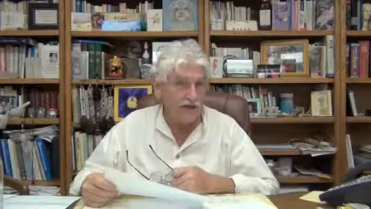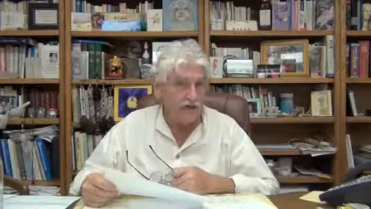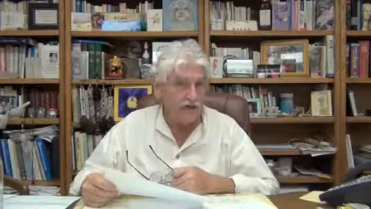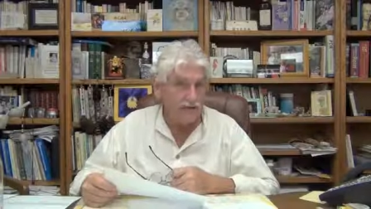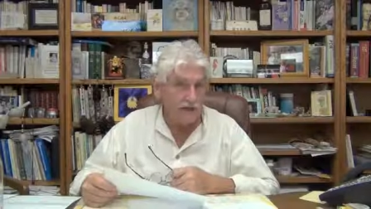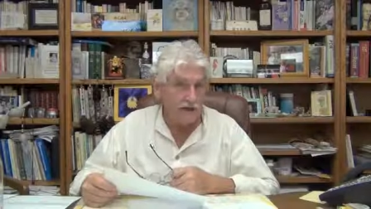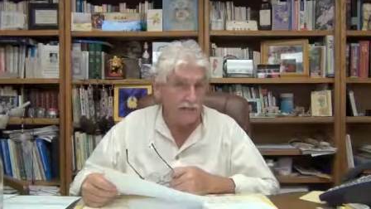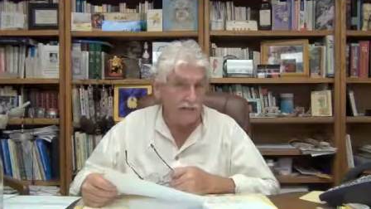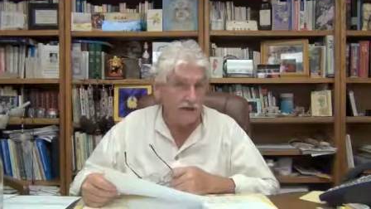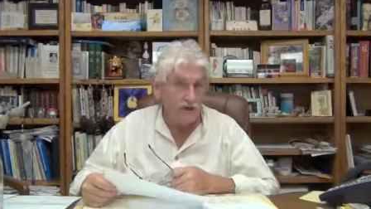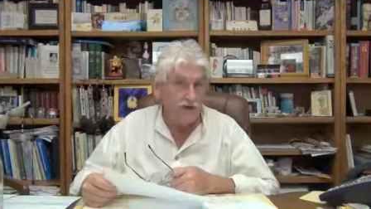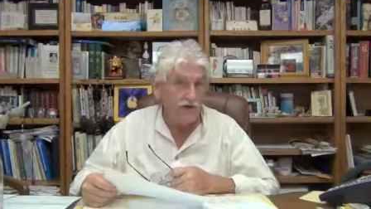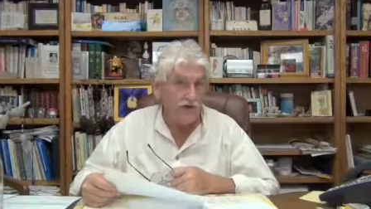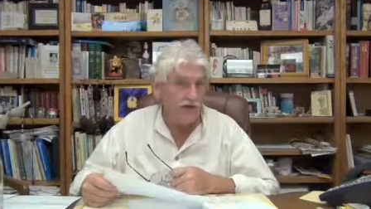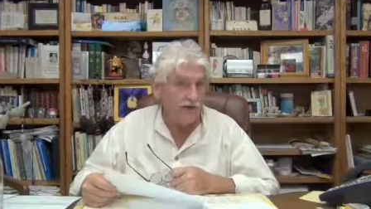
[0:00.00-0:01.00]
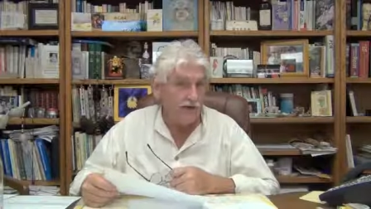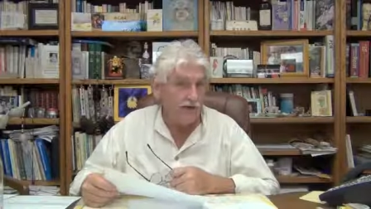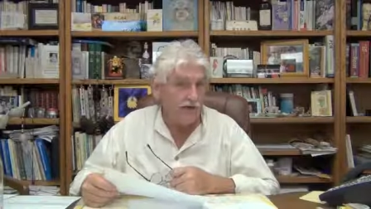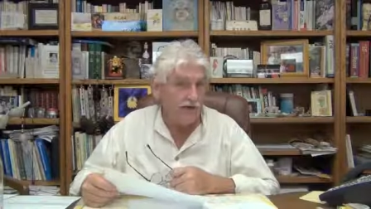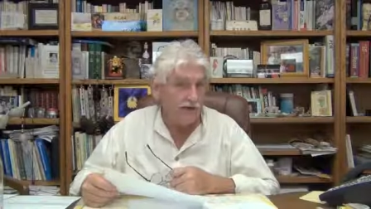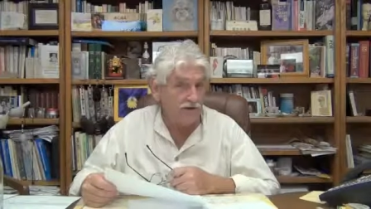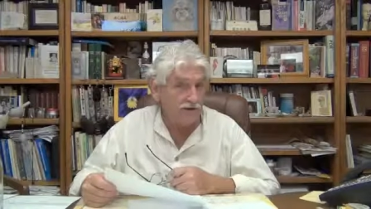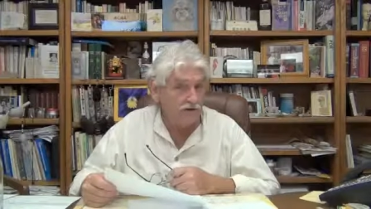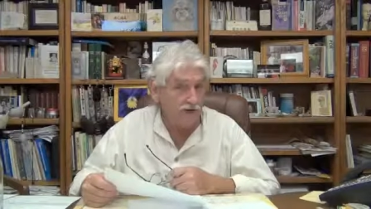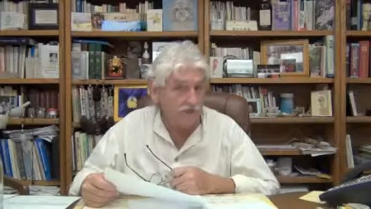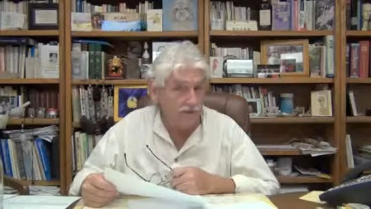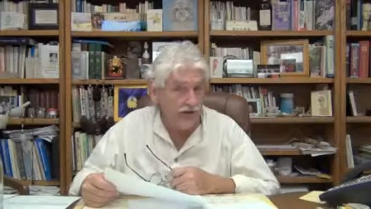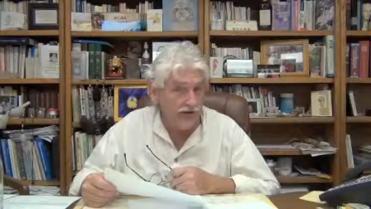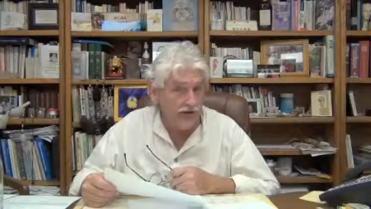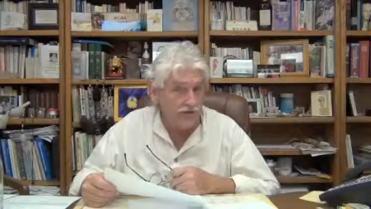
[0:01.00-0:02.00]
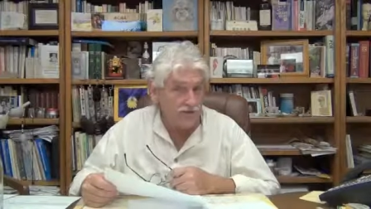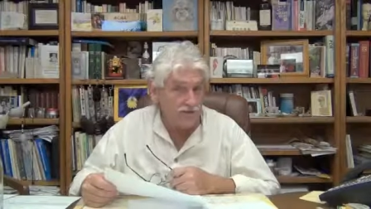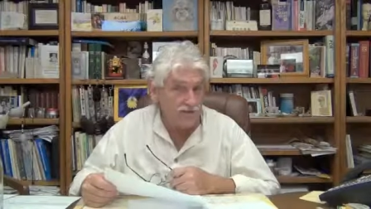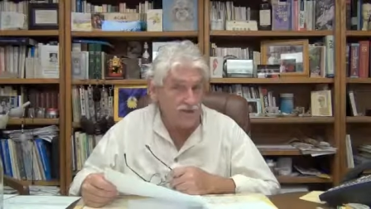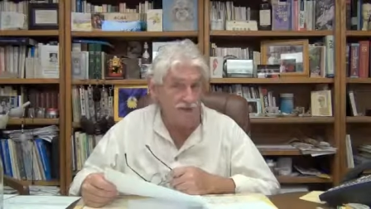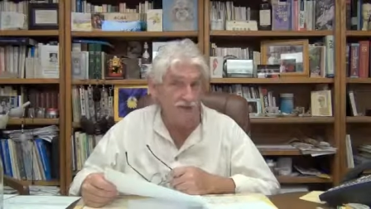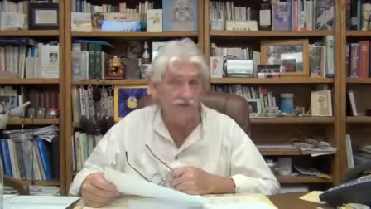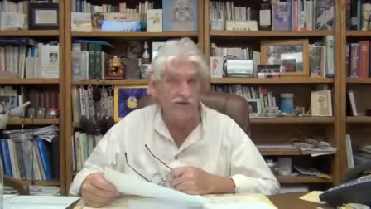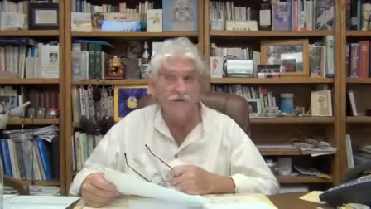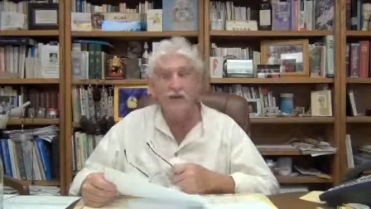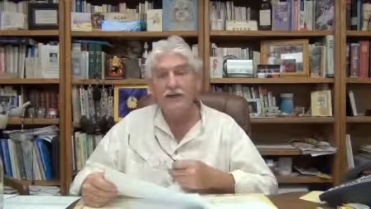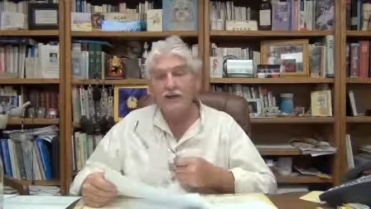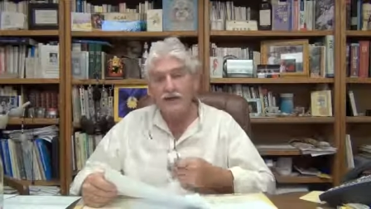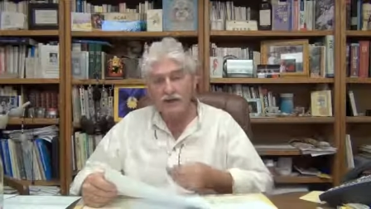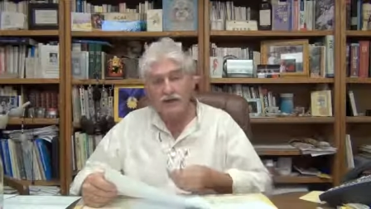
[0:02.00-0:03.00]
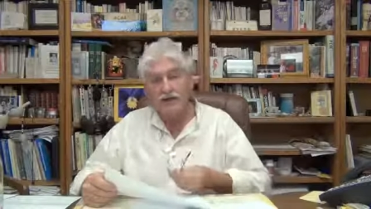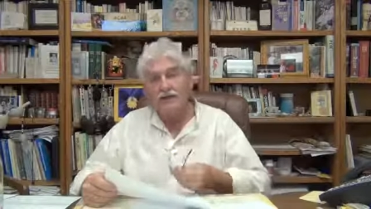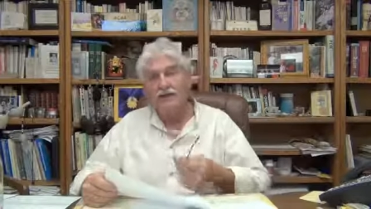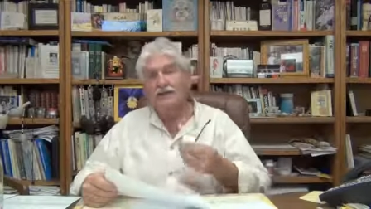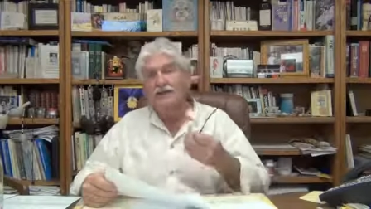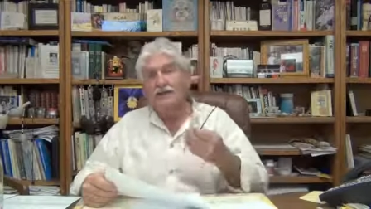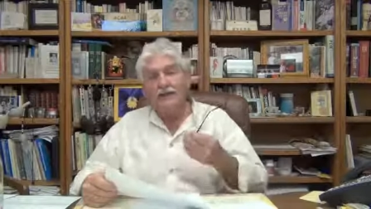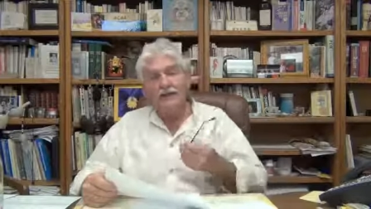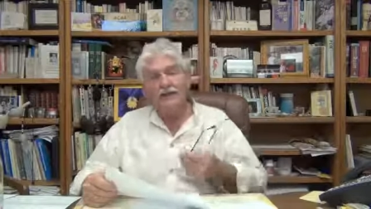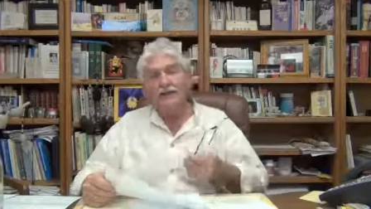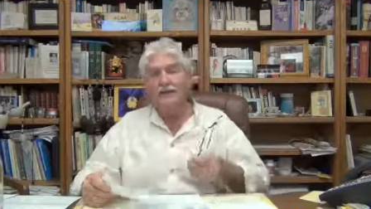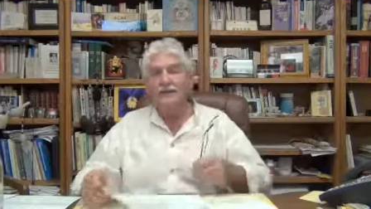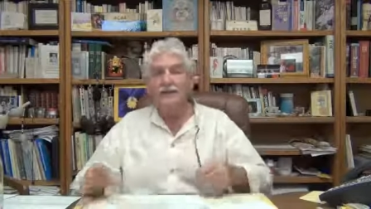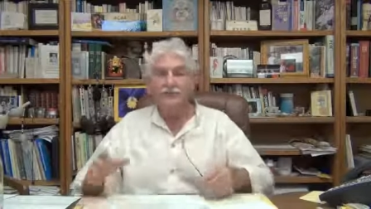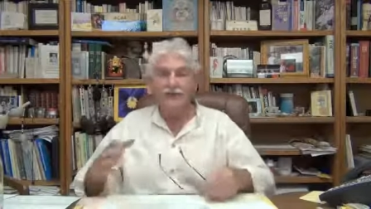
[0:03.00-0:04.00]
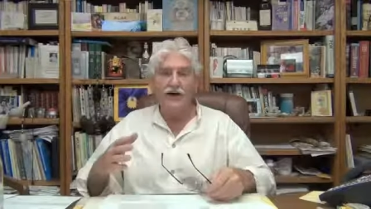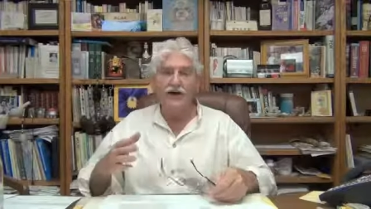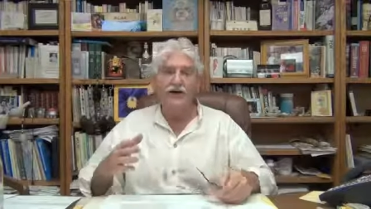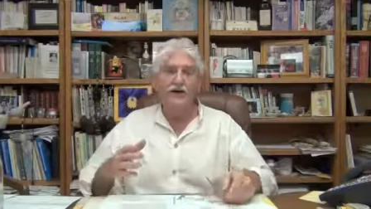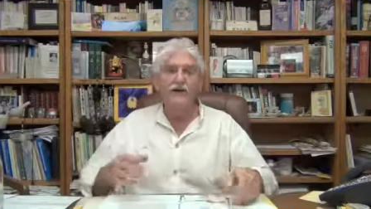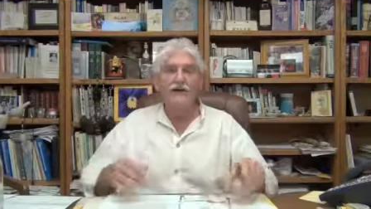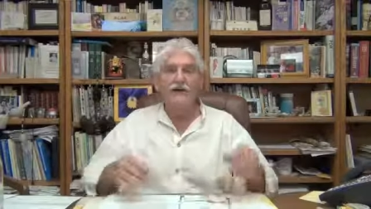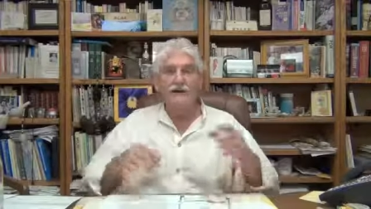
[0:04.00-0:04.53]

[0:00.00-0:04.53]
same time, work on your kidneys and your lymphatics, because the kidneys, you know, it's funny.